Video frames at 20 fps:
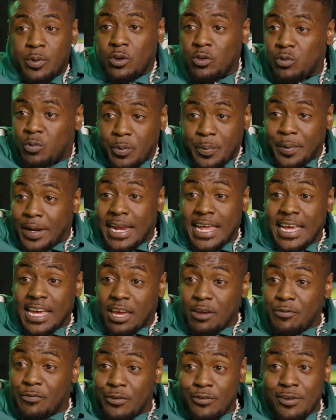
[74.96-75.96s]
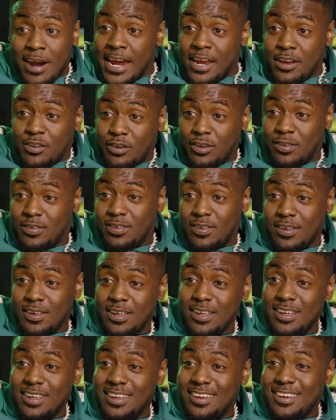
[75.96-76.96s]
because we've been linking for ages.
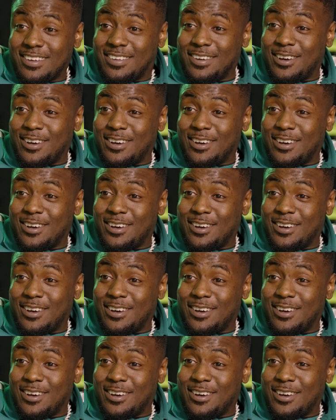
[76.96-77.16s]
5 years